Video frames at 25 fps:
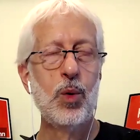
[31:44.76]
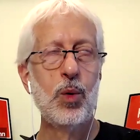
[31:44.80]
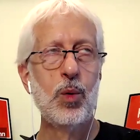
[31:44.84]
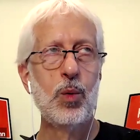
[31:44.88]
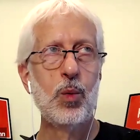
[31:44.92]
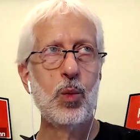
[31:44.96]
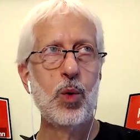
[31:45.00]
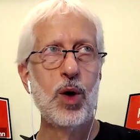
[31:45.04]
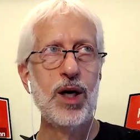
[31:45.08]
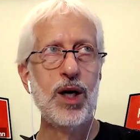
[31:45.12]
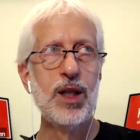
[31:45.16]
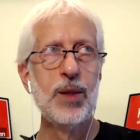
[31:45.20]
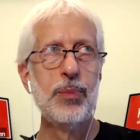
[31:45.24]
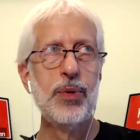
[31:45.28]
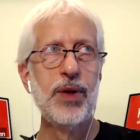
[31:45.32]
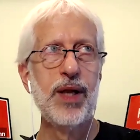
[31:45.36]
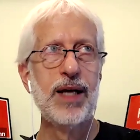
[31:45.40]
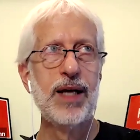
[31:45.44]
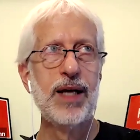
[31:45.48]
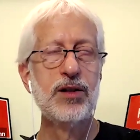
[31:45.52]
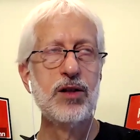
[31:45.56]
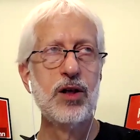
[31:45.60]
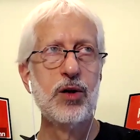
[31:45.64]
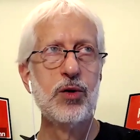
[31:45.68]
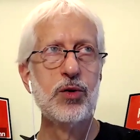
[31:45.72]
one of the
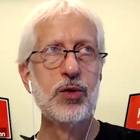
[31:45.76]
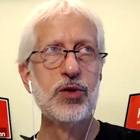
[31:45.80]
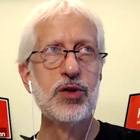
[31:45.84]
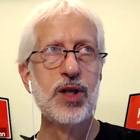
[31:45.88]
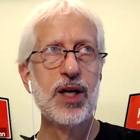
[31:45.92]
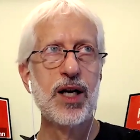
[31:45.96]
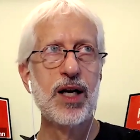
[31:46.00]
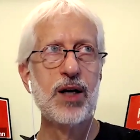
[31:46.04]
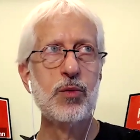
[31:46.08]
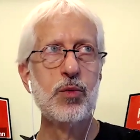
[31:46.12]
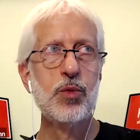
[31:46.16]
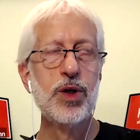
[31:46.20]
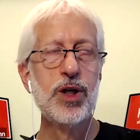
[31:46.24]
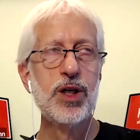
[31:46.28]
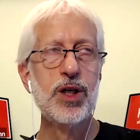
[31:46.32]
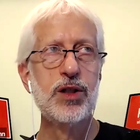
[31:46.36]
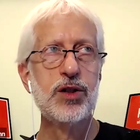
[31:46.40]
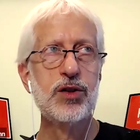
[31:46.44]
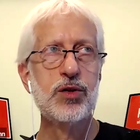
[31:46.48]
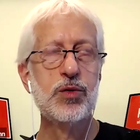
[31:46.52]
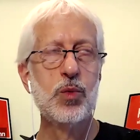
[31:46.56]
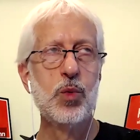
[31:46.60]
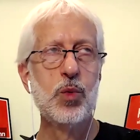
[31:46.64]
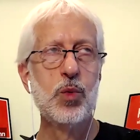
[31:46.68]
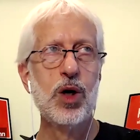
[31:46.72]
plateaus that I
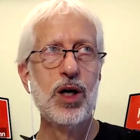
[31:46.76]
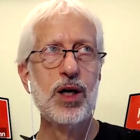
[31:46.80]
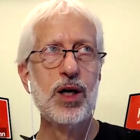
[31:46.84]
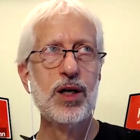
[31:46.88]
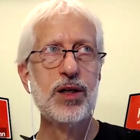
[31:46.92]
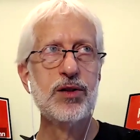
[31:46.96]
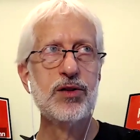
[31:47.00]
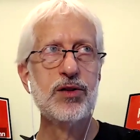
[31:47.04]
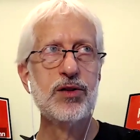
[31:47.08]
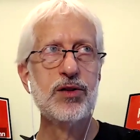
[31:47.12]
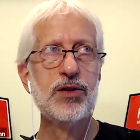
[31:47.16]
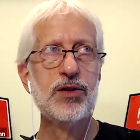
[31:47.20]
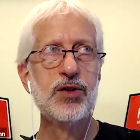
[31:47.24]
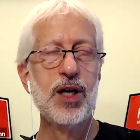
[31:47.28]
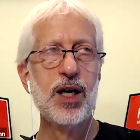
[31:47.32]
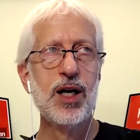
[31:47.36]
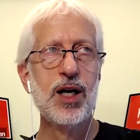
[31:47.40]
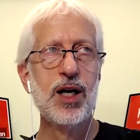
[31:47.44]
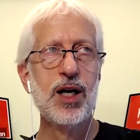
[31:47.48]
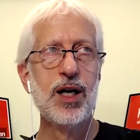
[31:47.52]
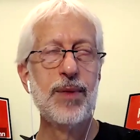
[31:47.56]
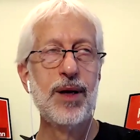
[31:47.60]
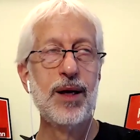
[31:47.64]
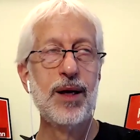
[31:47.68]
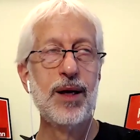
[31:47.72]
reached was
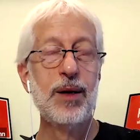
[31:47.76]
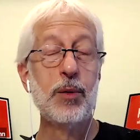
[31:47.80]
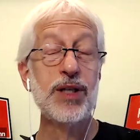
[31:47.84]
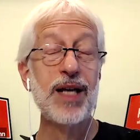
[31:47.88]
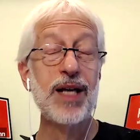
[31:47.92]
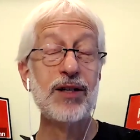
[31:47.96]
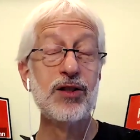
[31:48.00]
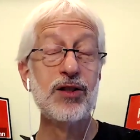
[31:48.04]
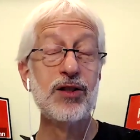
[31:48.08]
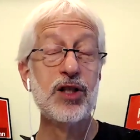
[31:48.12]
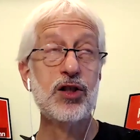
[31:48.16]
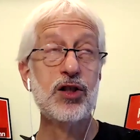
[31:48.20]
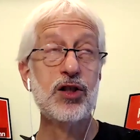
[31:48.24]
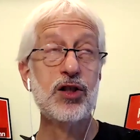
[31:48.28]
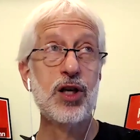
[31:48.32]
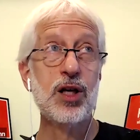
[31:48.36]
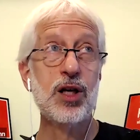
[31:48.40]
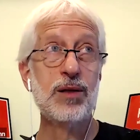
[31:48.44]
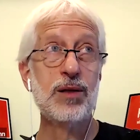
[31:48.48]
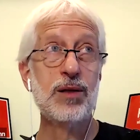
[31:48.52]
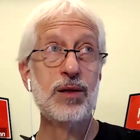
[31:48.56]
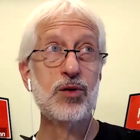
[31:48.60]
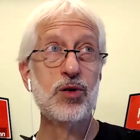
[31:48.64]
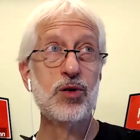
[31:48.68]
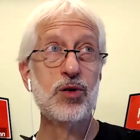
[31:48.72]
um, it was actually
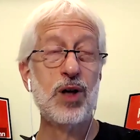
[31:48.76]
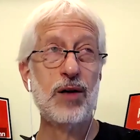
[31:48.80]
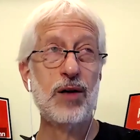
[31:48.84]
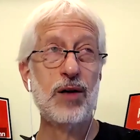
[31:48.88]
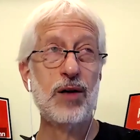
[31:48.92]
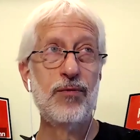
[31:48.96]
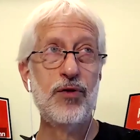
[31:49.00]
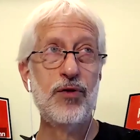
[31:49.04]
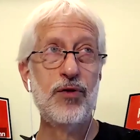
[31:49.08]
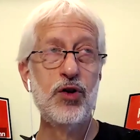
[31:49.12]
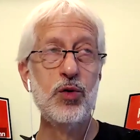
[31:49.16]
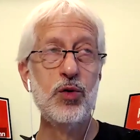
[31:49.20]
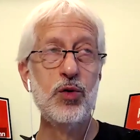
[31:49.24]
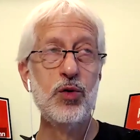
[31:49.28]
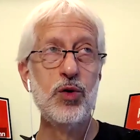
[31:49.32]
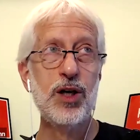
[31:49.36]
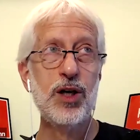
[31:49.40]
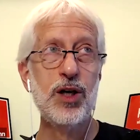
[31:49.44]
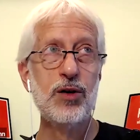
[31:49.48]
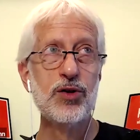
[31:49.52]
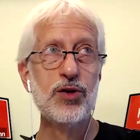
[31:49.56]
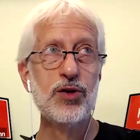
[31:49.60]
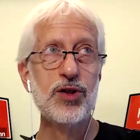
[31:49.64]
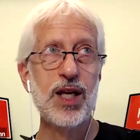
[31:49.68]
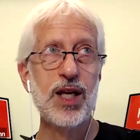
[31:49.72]
a few
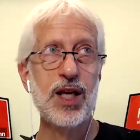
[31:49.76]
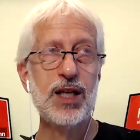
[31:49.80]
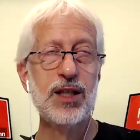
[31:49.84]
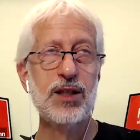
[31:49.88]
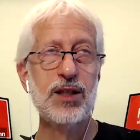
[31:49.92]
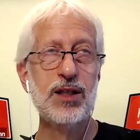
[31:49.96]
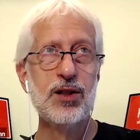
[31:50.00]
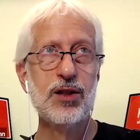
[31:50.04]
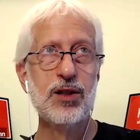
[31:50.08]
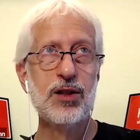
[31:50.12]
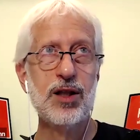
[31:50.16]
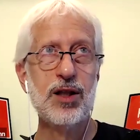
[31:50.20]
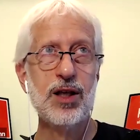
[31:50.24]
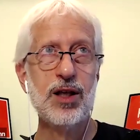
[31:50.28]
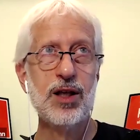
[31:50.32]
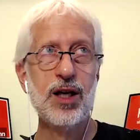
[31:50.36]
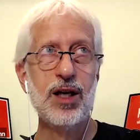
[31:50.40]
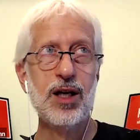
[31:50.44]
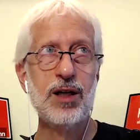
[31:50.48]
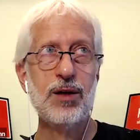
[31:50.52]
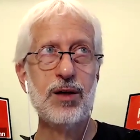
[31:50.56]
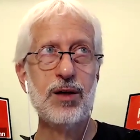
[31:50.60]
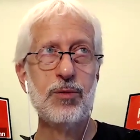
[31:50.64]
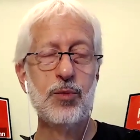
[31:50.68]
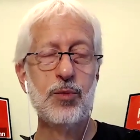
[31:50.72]
years into
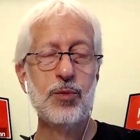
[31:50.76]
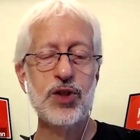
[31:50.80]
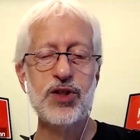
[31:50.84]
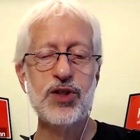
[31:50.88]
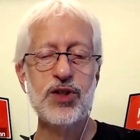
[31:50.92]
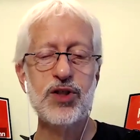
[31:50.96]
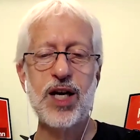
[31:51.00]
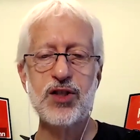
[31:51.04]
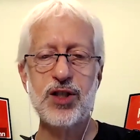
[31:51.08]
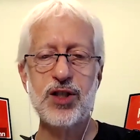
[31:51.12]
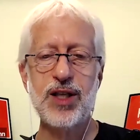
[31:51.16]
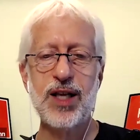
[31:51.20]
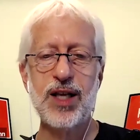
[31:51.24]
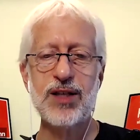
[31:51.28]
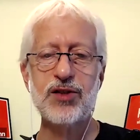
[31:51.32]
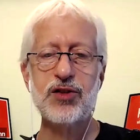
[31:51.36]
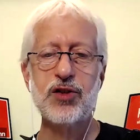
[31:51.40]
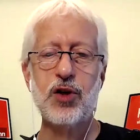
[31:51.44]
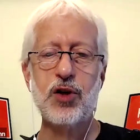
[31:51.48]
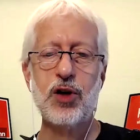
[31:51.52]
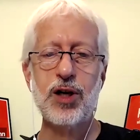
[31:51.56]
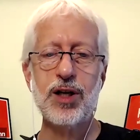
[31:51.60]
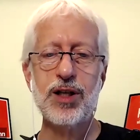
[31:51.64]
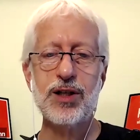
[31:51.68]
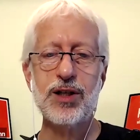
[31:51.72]
the recession that
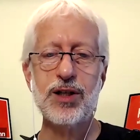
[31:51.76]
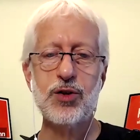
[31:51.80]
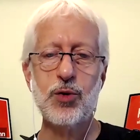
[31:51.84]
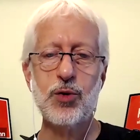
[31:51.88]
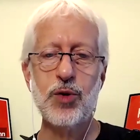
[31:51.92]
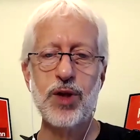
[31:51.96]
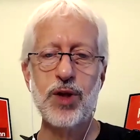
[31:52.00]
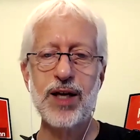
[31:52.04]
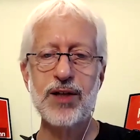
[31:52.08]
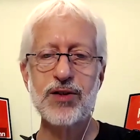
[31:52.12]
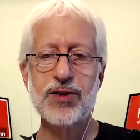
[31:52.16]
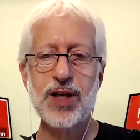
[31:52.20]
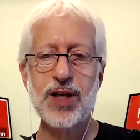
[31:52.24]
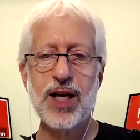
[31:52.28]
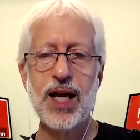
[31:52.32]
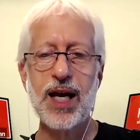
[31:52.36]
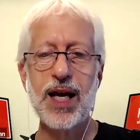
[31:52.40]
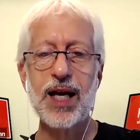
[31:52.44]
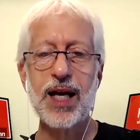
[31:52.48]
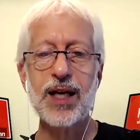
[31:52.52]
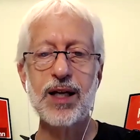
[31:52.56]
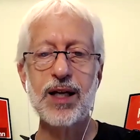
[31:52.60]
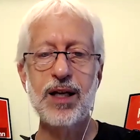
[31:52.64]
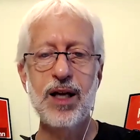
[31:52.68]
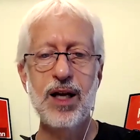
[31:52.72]
started in
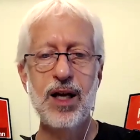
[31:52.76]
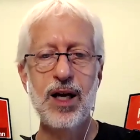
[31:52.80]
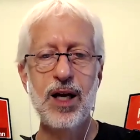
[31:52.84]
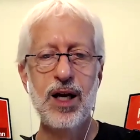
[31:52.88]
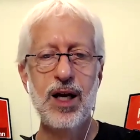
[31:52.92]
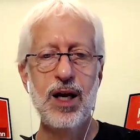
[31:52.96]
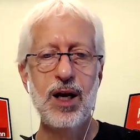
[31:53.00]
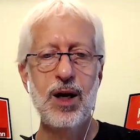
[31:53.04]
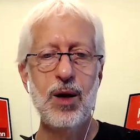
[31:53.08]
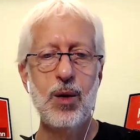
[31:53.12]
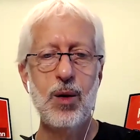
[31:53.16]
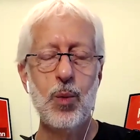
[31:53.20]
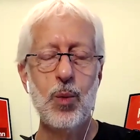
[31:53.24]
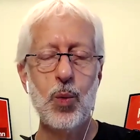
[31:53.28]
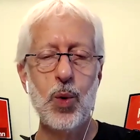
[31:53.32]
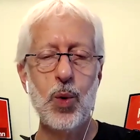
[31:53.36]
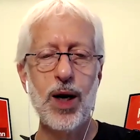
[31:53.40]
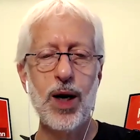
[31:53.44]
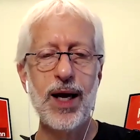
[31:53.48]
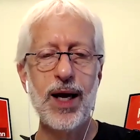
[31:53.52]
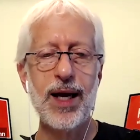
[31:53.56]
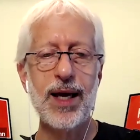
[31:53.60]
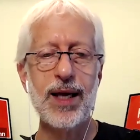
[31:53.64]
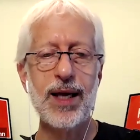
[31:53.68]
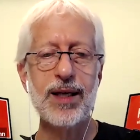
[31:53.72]
2008
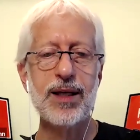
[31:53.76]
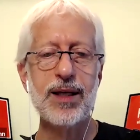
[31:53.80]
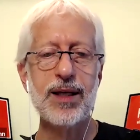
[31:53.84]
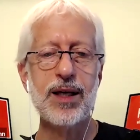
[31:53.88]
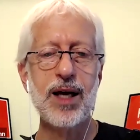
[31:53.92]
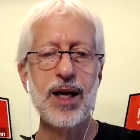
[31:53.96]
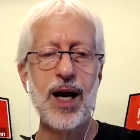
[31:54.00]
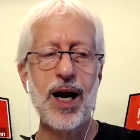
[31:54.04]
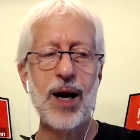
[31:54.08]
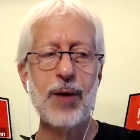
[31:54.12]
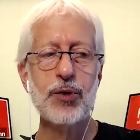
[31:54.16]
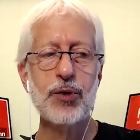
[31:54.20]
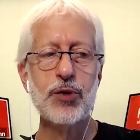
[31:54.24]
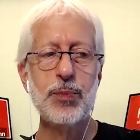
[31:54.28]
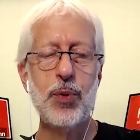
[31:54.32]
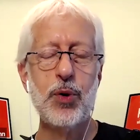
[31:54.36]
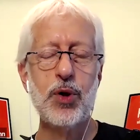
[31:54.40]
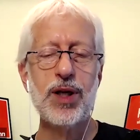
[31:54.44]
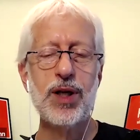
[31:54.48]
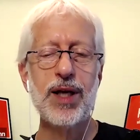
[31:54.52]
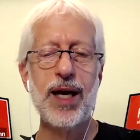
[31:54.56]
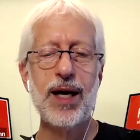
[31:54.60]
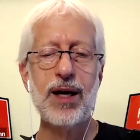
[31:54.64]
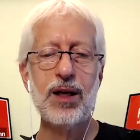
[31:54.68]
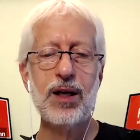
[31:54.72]
when I was
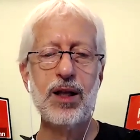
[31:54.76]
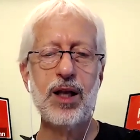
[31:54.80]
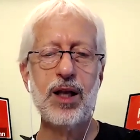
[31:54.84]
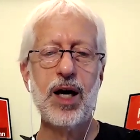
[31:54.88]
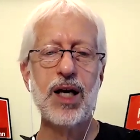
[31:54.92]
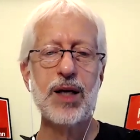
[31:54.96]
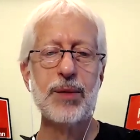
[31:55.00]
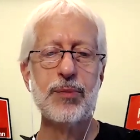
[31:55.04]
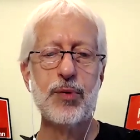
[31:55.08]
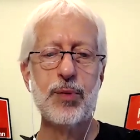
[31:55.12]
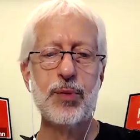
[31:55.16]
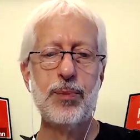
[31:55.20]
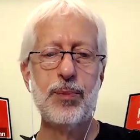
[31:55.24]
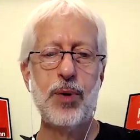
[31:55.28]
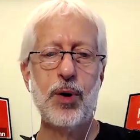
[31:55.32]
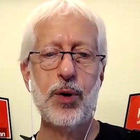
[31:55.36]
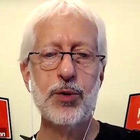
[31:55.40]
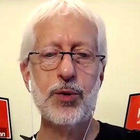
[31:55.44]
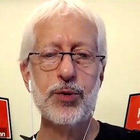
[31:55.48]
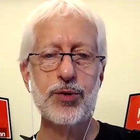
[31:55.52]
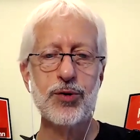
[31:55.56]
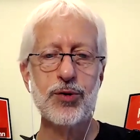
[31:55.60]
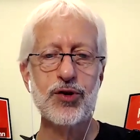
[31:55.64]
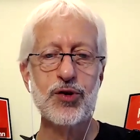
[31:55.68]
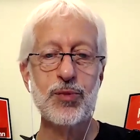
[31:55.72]
putting out a lot of
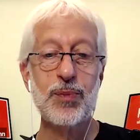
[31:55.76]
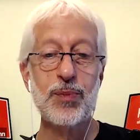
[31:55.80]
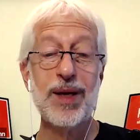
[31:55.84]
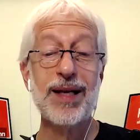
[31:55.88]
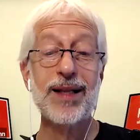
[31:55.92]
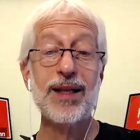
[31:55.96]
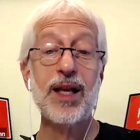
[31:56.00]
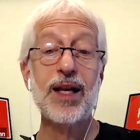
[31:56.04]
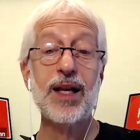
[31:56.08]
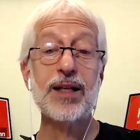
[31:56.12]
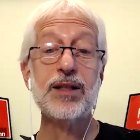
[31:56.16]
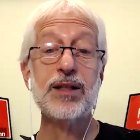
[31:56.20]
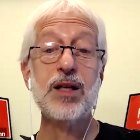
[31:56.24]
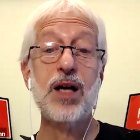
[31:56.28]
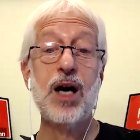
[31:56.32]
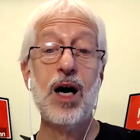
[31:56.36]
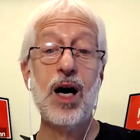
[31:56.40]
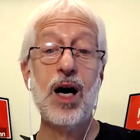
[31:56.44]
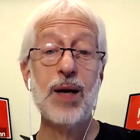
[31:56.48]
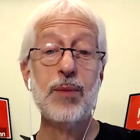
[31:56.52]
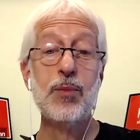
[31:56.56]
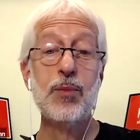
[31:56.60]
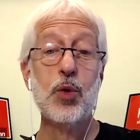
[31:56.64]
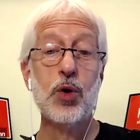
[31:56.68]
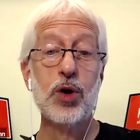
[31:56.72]
proposals, spending a lot of
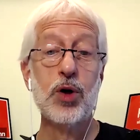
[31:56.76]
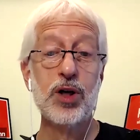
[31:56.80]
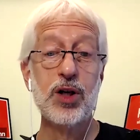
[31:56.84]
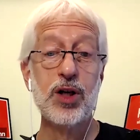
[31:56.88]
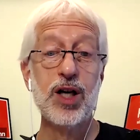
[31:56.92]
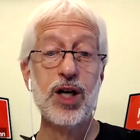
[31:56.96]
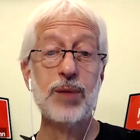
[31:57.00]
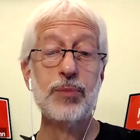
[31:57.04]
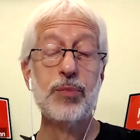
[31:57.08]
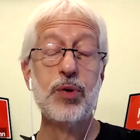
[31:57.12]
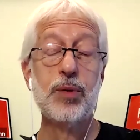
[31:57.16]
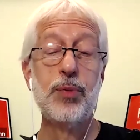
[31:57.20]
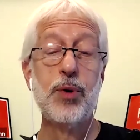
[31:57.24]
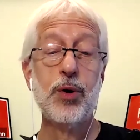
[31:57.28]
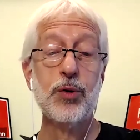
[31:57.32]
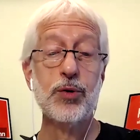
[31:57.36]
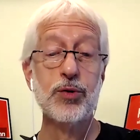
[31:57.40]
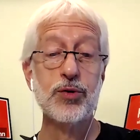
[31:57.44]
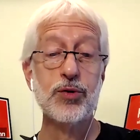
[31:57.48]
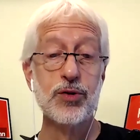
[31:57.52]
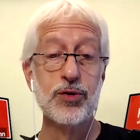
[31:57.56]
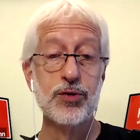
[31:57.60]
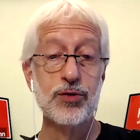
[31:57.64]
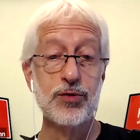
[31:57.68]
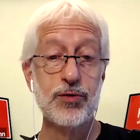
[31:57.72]
time working on
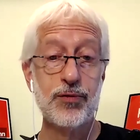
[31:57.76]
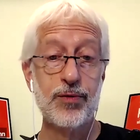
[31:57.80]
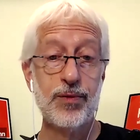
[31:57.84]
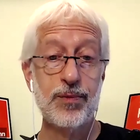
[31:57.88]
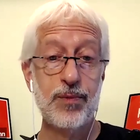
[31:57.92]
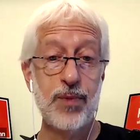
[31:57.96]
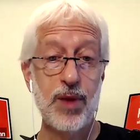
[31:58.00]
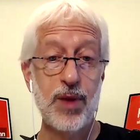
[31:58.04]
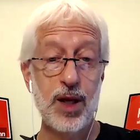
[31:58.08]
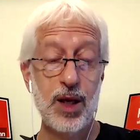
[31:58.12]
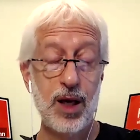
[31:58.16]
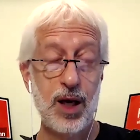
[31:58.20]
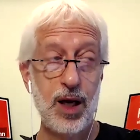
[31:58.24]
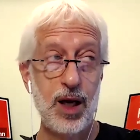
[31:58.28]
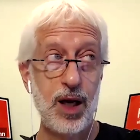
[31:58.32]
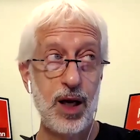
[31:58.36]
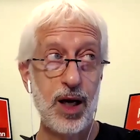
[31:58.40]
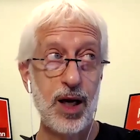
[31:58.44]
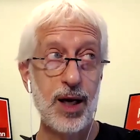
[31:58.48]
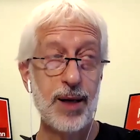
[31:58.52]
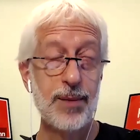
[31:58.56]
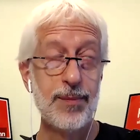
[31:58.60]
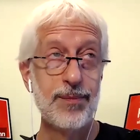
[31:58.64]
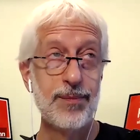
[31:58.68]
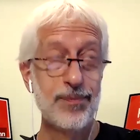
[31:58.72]
proposals,
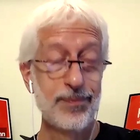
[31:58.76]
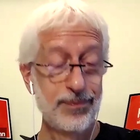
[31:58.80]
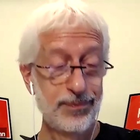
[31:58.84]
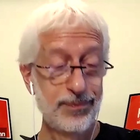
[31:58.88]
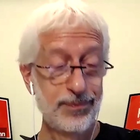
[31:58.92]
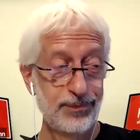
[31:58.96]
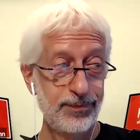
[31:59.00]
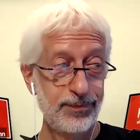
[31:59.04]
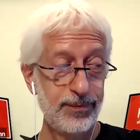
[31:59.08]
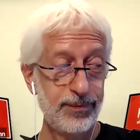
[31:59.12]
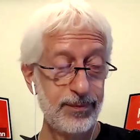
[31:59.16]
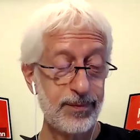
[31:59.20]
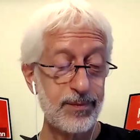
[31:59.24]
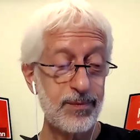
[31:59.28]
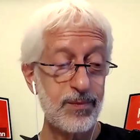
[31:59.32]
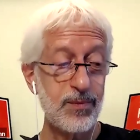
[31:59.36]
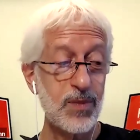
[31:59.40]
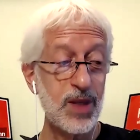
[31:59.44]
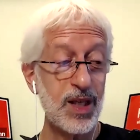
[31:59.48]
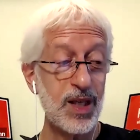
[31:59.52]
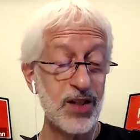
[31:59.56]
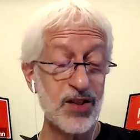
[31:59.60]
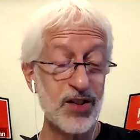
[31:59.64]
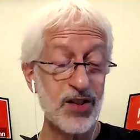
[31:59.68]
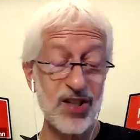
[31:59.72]
um,
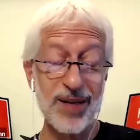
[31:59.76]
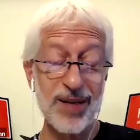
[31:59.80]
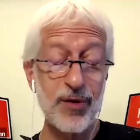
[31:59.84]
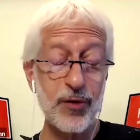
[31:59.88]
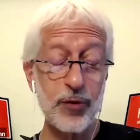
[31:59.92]
some